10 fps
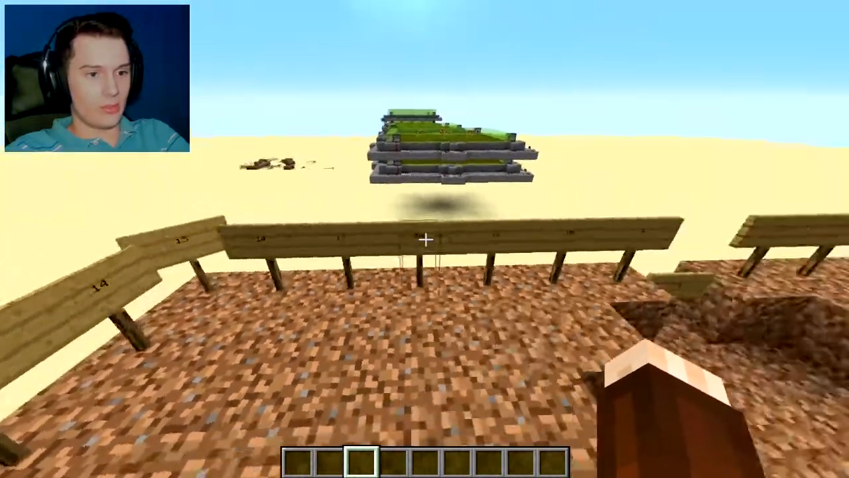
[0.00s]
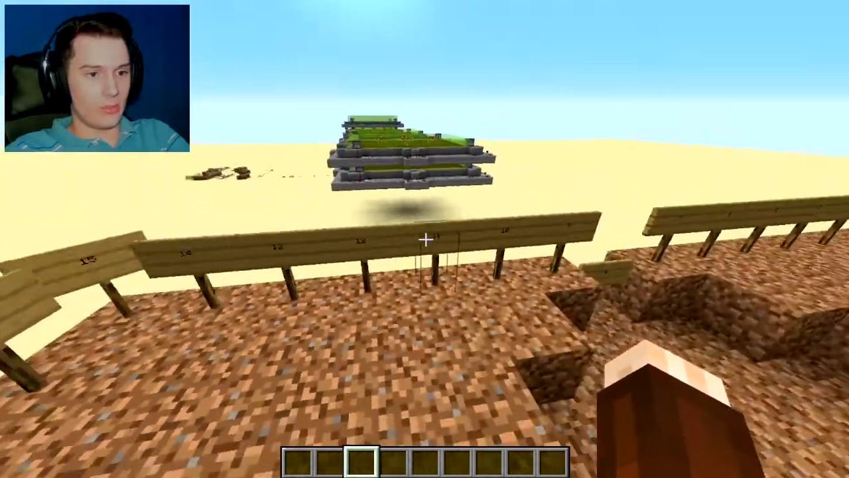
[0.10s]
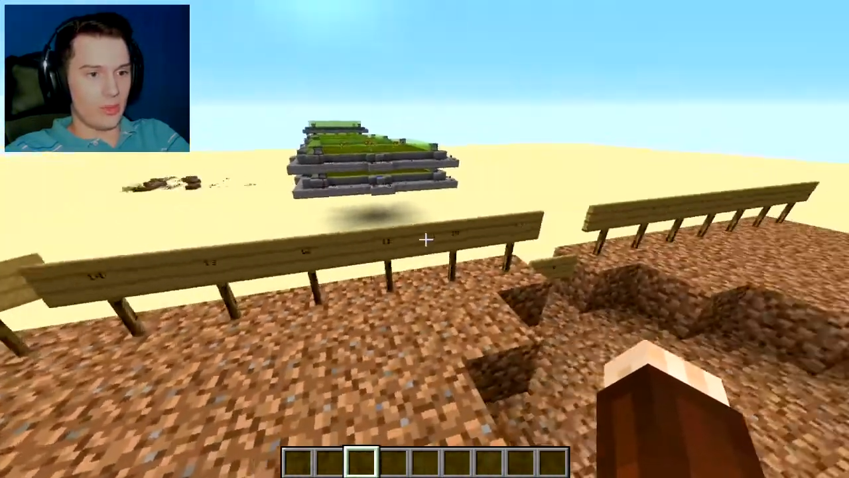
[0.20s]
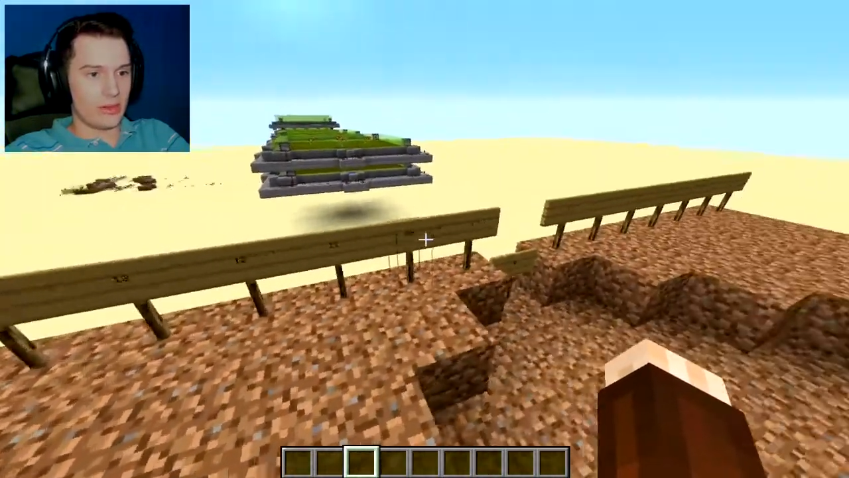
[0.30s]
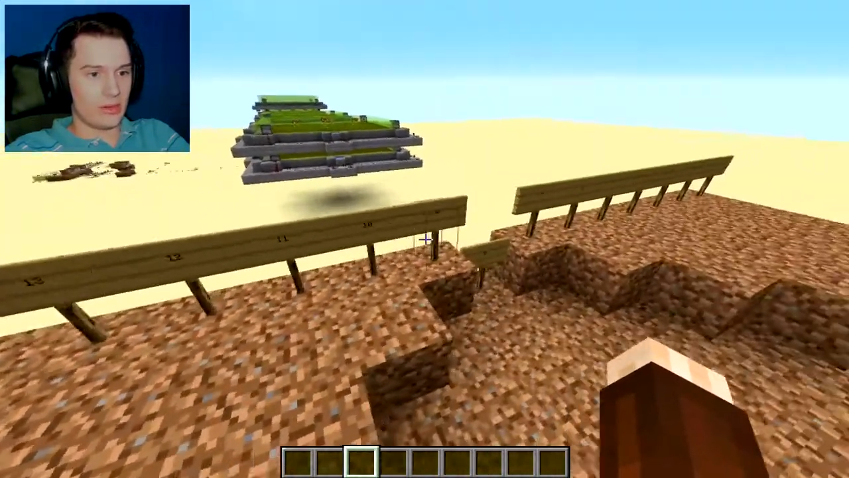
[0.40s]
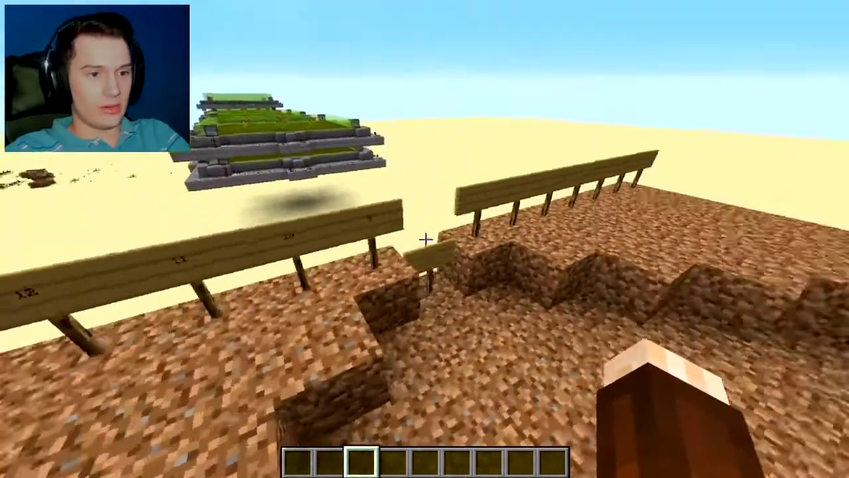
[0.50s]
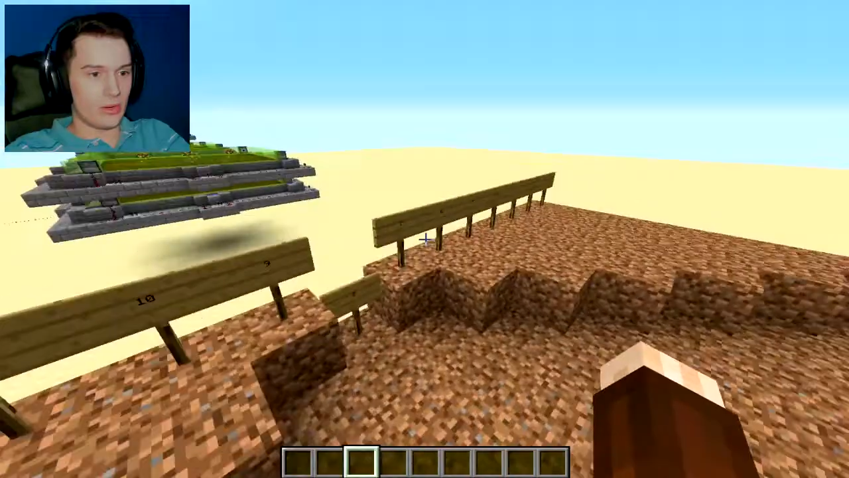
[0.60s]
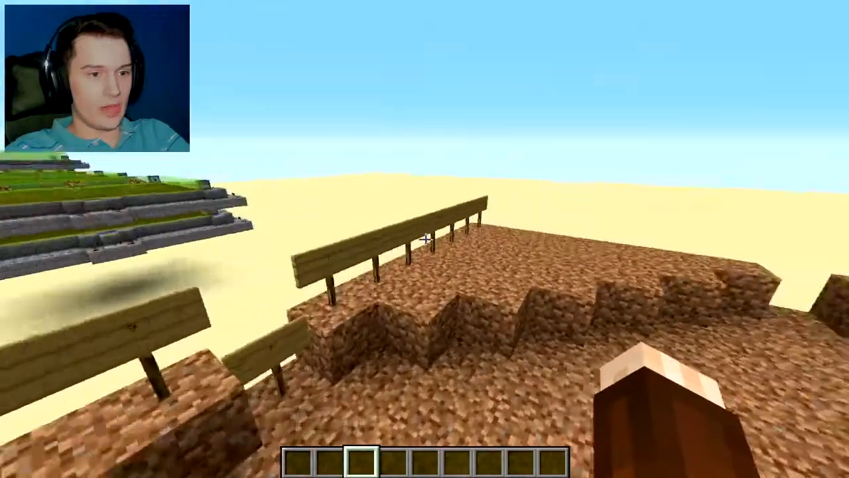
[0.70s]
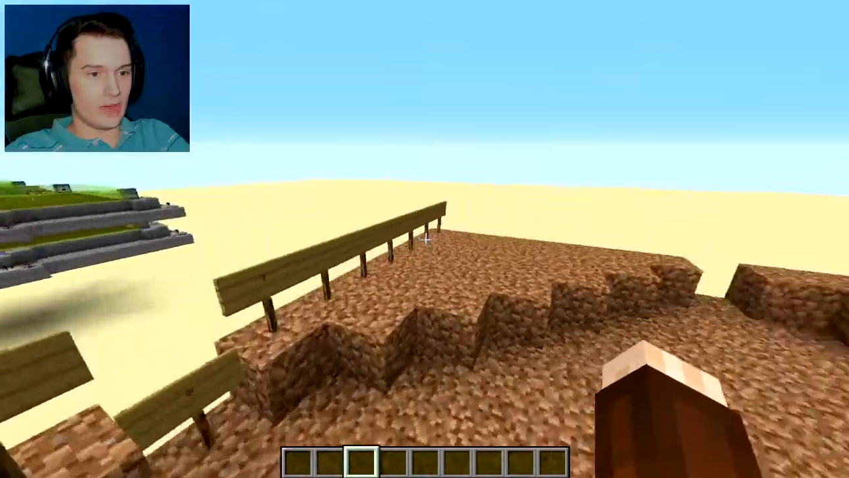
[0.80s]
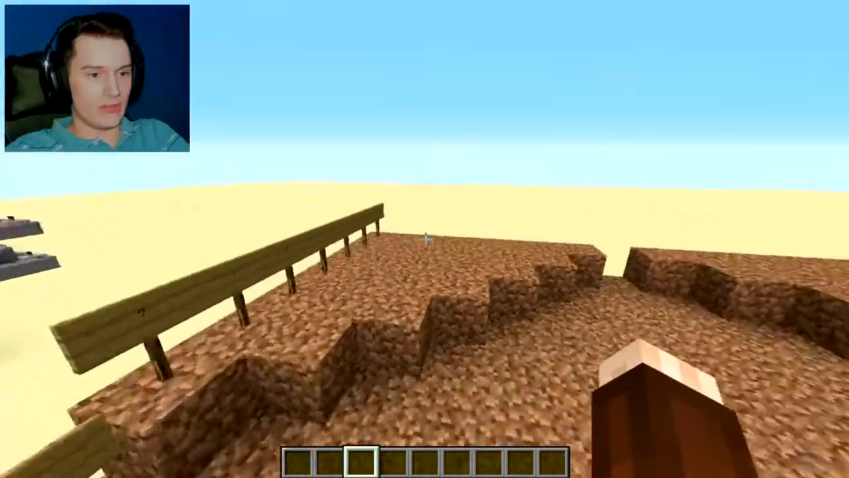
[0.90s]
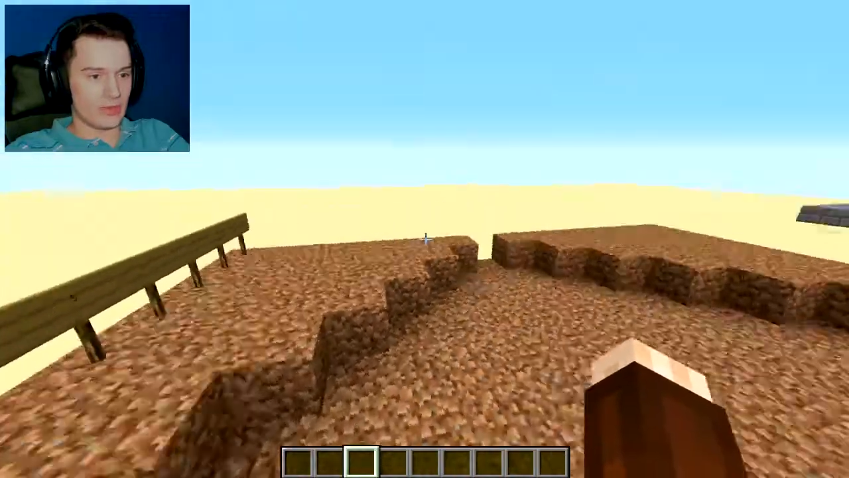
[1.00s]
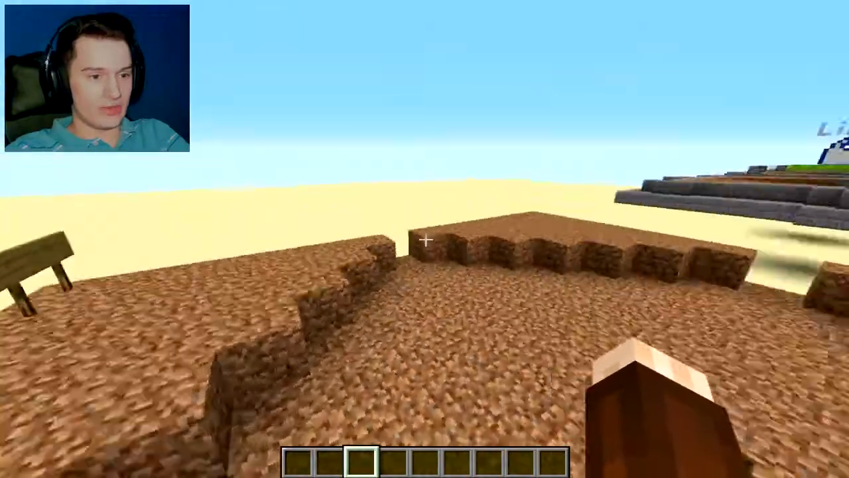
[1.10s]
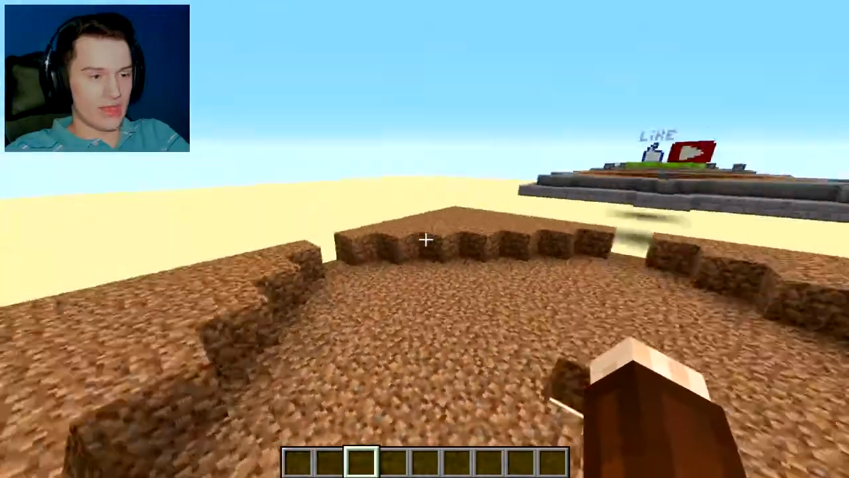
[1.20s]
repeated on every